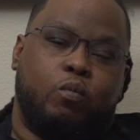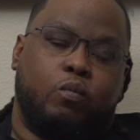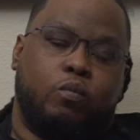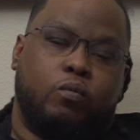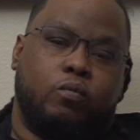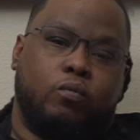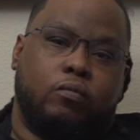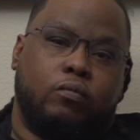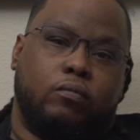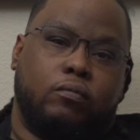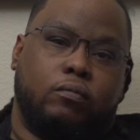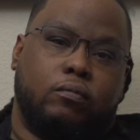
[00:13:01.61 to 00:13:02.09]

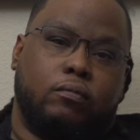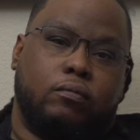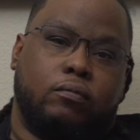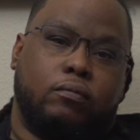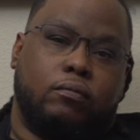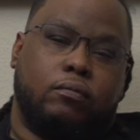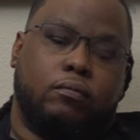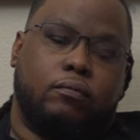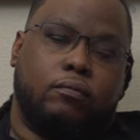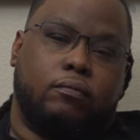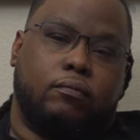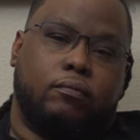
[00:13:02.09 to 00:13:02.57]
wildest things
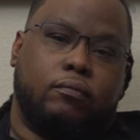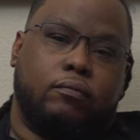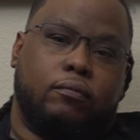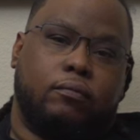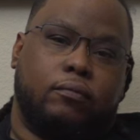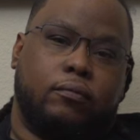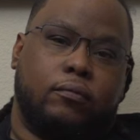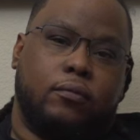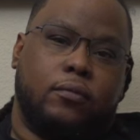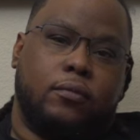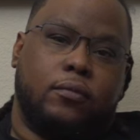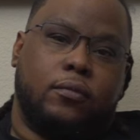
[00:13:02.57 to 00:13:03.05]
you ever
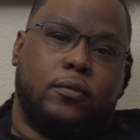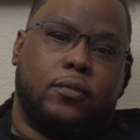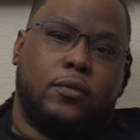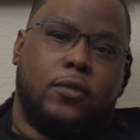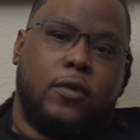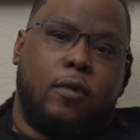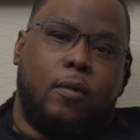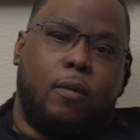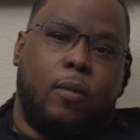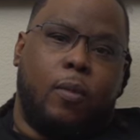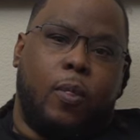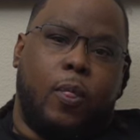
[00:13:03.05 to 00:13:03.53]
seen
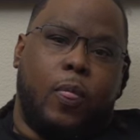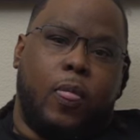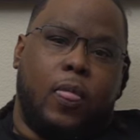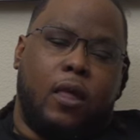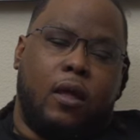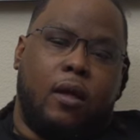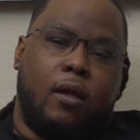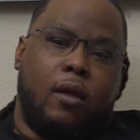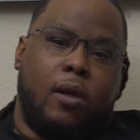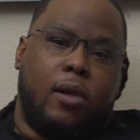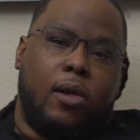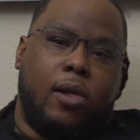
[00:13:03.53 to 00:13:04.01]
at your
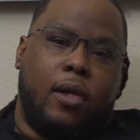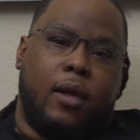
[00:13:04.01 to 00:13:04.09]
race?